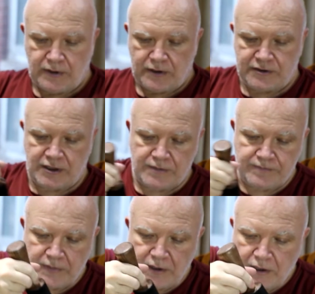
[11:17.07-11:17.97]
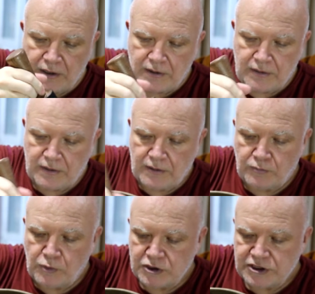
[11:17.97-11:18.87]
So
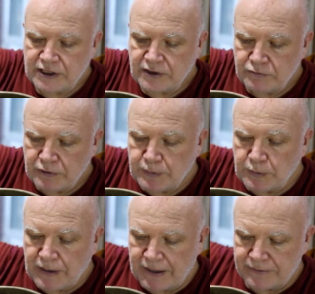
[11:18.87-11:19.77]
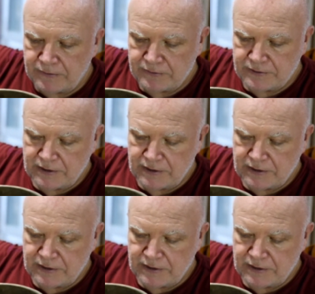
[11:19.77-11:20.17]
watching the ripple patterns